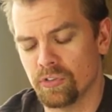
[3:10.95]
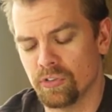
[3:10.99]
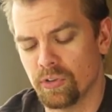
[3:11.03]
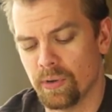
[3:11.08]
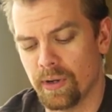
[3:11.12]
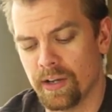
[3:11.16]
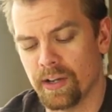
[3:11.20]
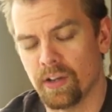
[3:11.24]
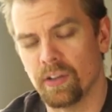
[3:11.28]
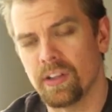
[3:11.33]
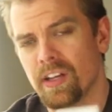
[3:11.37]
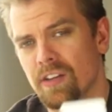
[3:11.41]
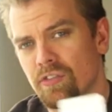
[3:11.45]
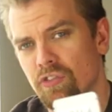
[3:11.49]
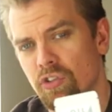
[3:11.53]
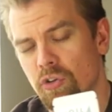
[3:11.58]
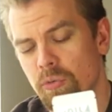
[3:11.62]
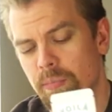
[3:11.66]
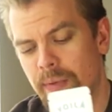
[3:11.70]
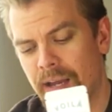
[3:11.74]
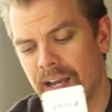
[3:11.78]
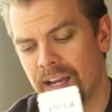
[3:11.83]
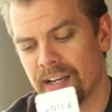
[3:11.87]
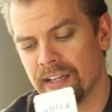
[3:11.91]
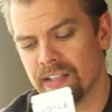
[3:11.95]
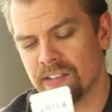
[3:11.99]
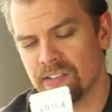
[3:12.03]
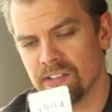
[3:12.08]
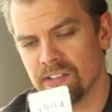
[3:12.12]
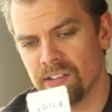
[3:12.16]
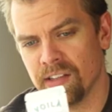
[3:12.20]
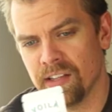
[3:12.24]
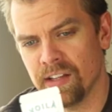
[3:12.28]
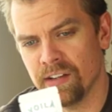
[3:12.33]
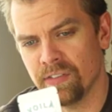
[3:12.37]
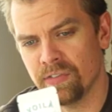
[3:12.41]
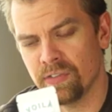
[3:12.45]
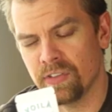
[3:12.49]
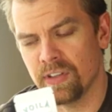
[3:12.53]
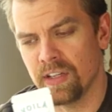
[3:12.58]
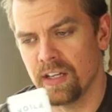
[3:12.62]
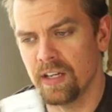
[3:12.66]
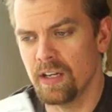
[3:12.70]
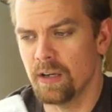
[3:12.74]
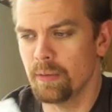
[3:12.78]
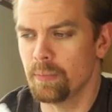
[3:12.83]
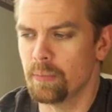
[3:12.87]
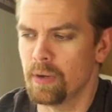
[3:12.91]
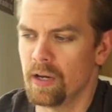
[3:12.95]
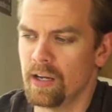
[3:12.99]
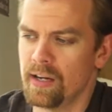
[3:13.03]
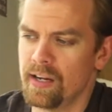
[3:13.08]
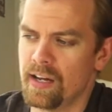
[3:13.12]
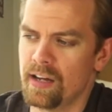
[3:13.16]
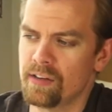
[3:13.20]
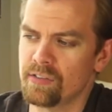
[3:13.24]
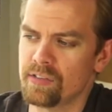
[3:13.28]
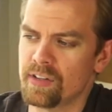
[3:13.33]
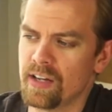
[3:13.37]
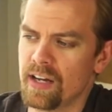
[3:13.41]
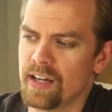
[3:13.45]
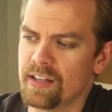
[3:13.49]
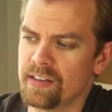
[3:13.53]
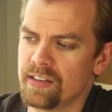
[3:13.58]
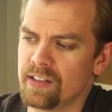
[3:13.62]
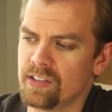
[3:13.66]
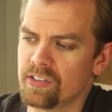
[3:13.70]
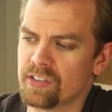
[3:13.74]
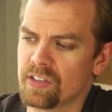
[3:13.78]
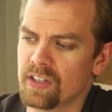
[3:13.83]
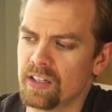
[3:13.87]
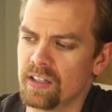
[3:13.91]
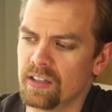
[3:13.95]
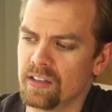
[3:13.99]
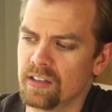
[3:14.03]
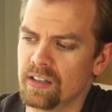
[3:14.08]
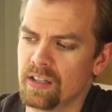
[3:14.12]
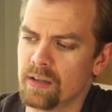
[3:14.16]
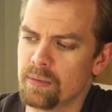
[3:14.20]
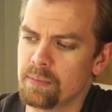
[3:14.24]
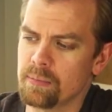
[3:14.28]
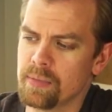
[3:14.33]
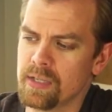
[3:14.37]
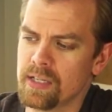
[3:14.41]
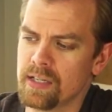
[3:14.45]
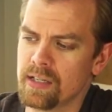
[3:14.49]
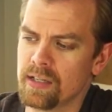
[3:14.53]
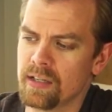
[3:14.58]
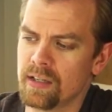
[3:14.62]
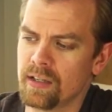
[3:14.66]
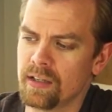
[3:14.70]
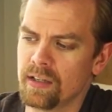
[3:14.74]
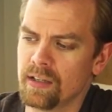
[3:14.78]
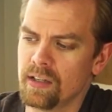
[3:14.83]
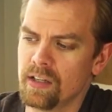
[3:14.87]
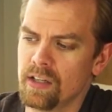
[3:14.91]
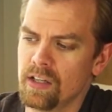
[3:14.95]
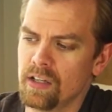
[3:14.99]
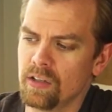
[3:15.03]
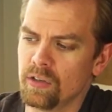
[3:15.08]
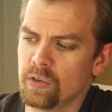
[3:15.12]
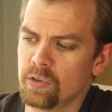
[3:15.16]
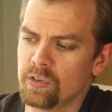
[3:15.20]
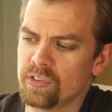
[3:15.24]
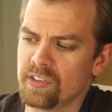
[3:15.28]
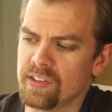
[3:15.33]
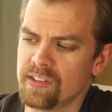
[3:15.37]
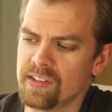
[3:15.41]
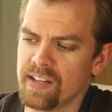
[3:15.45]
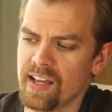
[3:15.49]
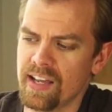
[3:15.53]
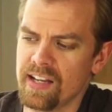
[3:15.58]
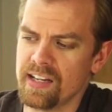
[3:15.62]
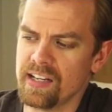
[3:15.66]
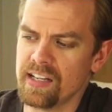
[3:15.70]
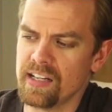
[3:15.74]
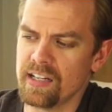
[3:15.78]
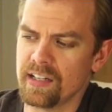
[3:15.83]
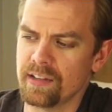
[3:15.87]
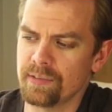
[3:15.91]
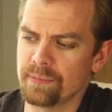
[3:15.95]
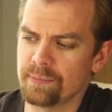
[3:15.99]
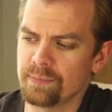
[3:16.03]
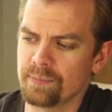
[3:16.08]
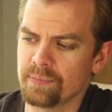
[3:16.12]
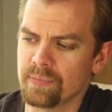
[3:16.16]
So I only have 2 packets left, but I've got this Columbia Lusitania,